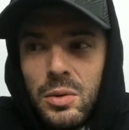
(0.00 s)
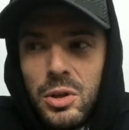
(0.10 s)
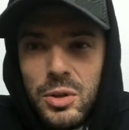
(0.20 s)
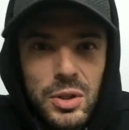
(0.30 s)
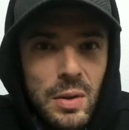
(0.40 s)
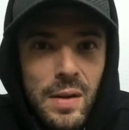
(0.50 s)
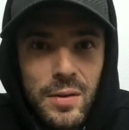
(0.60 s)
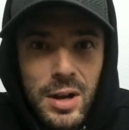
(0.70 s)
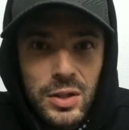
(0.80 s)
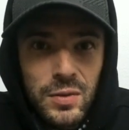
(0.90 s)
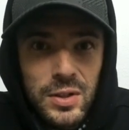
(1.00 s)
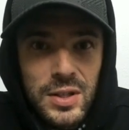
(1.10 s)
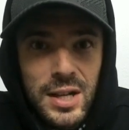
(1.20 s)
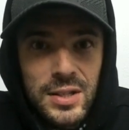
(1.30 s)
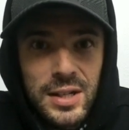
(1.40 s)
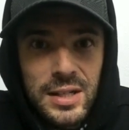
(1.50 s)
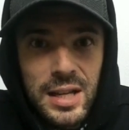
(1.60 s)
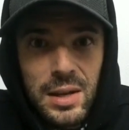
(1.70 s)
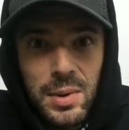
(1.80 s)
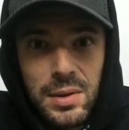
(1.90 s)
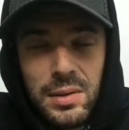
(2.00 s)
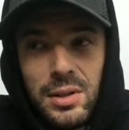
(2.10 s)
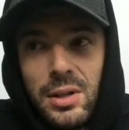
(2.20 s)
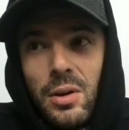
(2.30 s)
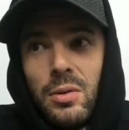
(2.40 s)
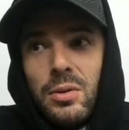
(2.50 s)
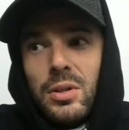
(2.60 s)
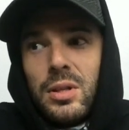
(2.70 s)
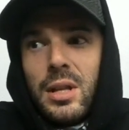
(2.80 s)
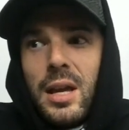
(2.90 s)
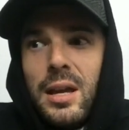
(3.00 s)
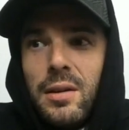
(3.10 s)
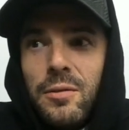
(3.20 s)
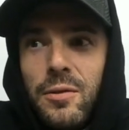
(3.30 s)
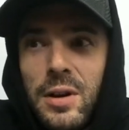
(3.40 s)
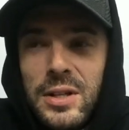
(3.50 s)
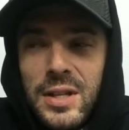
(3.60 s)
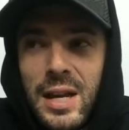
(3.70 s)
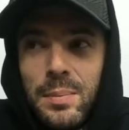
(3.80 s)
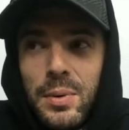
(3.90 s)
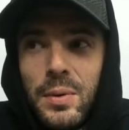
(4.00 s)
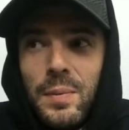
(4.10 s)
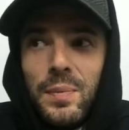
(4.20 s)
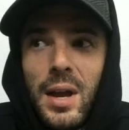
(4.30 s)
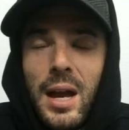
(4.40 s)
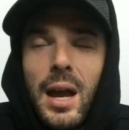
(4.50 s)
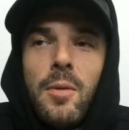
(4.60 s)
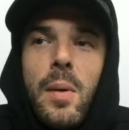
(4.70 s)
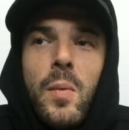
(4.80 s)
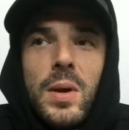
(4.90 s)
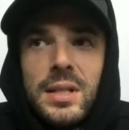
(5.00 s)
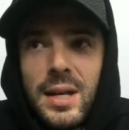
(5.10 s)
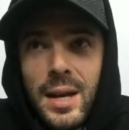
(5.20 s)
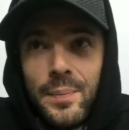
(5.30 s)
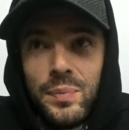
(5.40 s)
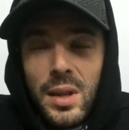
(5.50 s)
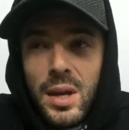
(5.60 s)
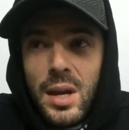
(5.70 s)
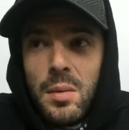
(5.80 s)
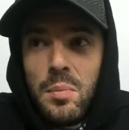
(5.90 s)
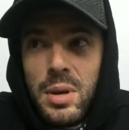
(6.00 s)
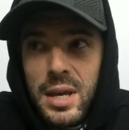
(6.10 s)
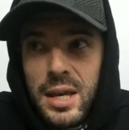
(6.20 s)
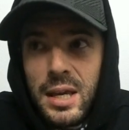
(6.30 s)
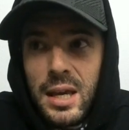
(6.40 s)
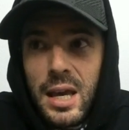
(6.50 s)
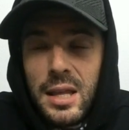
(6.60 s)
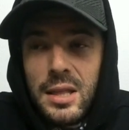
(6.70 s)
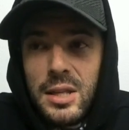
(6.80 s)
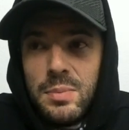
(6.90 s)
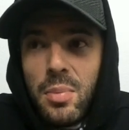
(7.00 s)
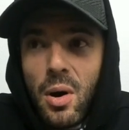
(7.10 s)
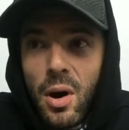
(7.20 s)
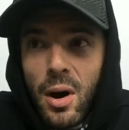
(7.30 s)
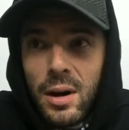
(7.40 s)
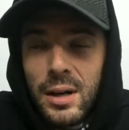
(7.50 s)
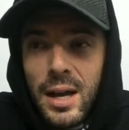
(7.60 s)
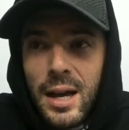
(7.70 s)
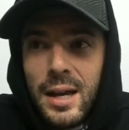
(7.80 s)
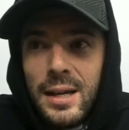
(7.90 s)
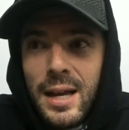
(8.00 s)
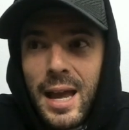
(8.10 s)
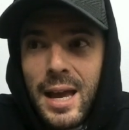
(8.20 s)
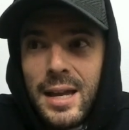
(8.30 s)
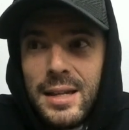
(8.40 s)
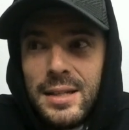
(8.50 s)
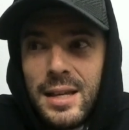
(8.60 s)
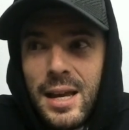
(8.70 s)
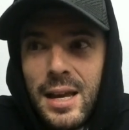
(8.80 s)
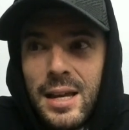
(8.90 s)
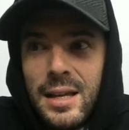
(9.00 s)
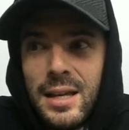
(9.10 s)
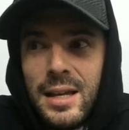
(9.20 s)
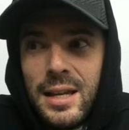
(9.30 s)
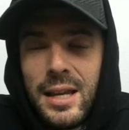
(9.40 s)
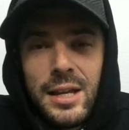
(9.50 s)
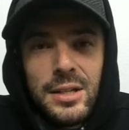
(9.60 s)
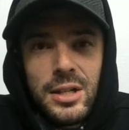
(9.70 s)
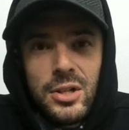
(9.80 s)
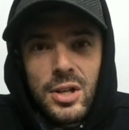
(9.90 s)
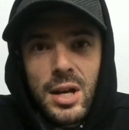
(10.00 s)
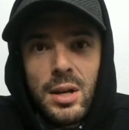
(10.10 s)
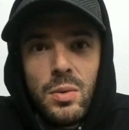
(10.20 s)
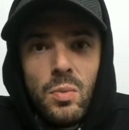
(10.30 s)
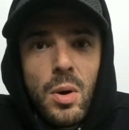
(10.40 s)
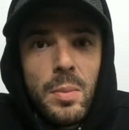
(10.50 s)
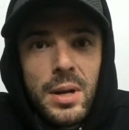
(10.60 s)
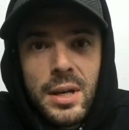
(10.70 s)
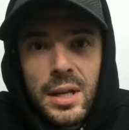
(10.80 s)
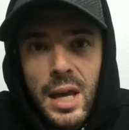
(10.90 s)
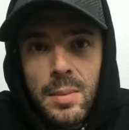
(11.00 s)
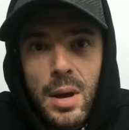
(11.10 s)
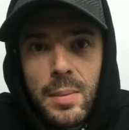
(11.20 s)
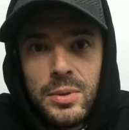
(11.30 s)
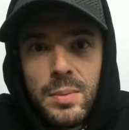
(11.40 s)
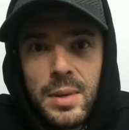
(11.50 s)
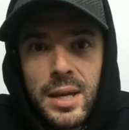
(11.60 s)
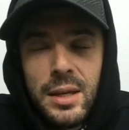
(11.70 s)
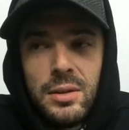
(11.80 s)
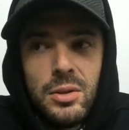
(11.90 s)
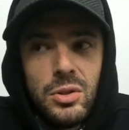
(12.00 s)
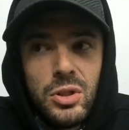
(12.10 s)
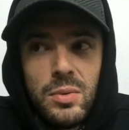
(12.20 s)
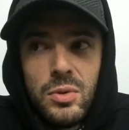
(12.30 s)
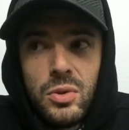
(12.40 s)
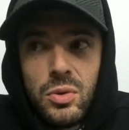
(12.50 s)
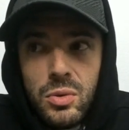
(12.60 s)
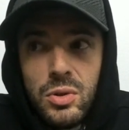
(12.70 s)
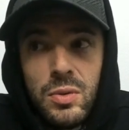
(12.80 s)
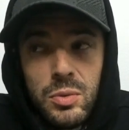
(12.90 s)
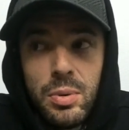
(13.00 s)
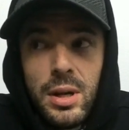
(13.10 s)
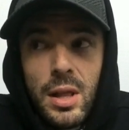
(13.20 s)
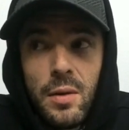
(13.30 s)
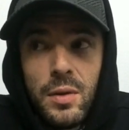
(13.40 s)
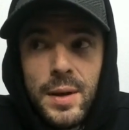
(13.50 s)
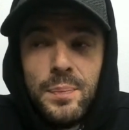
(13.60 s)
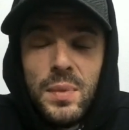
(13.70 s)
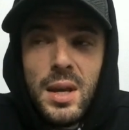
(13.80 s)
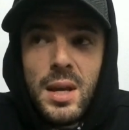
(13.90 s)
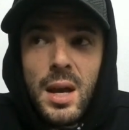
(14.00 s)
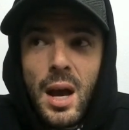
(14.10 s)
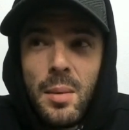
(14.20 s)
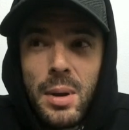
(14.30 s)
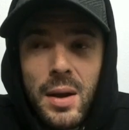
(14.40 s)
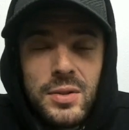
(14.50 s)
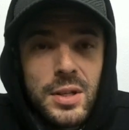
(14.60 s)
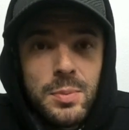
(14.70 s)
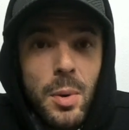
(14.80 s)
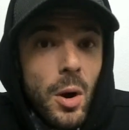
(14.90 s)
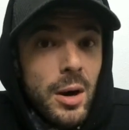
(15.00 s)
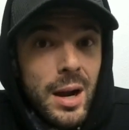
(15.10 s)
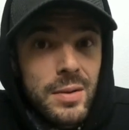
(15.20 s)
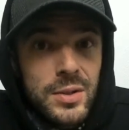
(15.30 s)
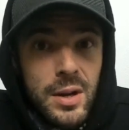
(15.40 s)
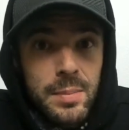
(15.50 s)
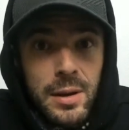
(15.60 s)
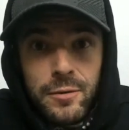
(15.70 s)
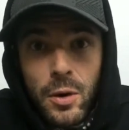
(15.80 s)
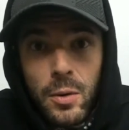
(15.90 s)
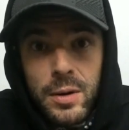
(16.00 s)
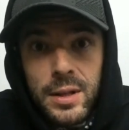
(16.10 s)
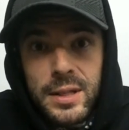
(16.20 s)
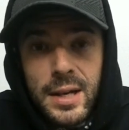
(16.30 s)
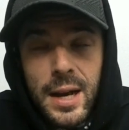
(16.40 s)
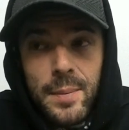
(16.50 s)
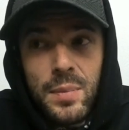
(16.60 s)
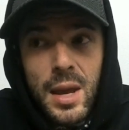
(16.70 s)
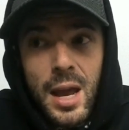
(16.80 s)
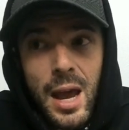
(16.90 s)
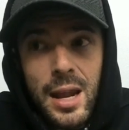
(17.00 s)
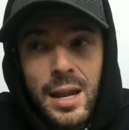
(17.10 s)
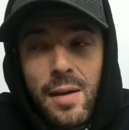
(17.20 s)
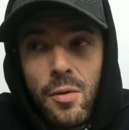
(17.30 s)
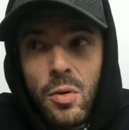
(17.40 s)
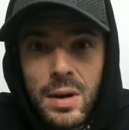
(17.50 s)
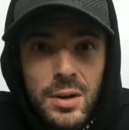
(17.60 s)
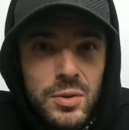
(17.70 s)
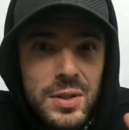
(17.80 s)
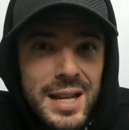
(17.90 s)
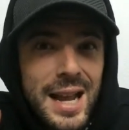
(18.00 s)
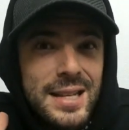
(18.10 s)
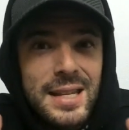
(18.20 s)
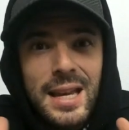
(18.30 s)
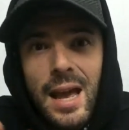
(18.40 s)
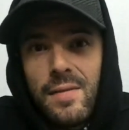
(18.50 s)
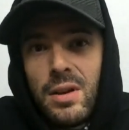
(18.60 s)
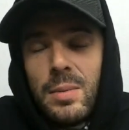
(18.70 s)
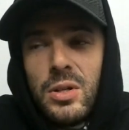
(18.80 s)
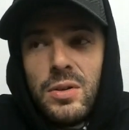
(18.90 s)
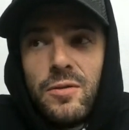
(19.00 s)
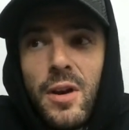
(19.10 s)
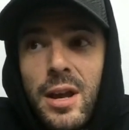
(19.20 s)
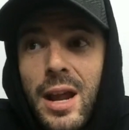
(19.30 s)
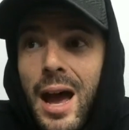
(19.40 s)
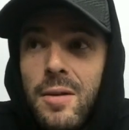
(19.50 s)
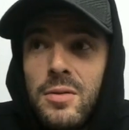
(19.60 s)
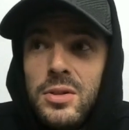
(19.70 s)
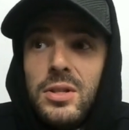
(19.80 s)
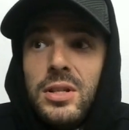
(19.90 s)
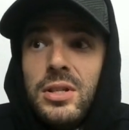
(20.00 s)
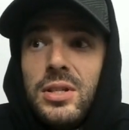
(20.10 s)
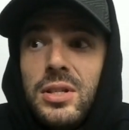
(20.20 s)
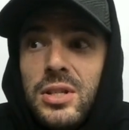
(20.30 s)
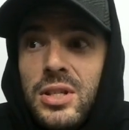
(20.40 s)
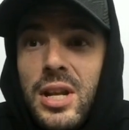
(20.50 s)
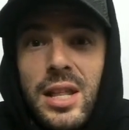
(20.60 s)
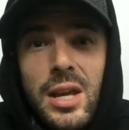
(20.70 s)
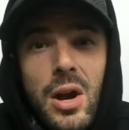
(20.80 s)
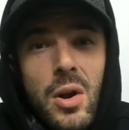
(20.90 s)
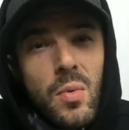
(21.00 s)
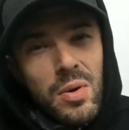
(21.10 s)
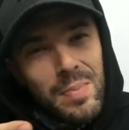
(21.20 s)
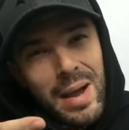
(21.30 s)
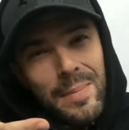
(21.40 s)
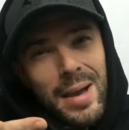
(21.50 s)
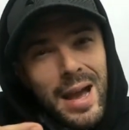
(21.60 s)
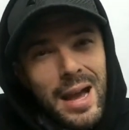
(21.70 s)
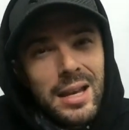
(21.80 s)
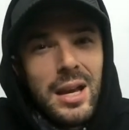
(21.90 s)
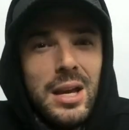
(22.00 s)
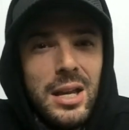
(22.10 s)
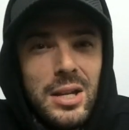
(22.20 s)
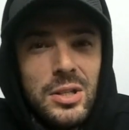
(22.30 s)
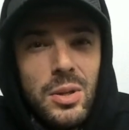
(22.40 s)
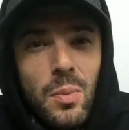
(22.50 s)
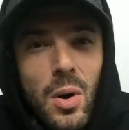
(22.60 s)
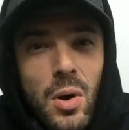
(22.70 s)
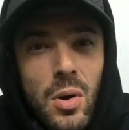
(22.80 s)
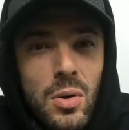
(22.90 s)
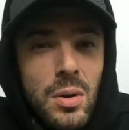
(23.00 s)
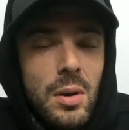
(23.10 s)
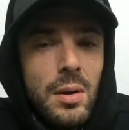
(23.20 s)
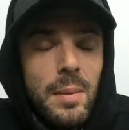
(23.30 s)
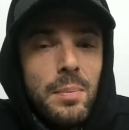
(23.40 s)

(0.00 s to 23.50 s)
you still have your expert sensing demon. You know, like for example, I, I remember one time being in this bar, uh, and uh, an ENTJ woman came up to me. She was she was pretty lovely, uh, but I was in this bar and I was on my phone at the time, and everyone else was dancing, having a bunch of fun. I was just sitting there with my back against the wall.